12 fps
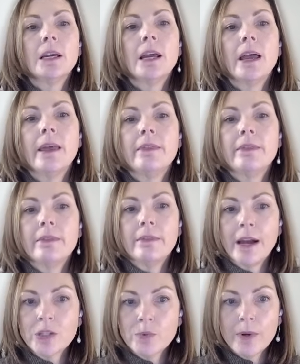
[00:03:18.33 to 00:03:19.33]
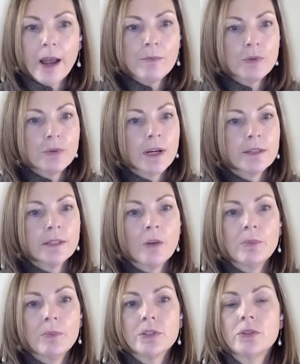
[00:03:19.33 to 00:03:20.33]
And that's what abstracts
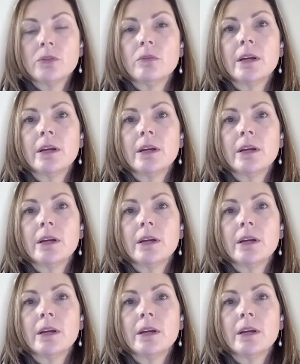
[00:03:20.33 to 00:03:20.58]
help us do.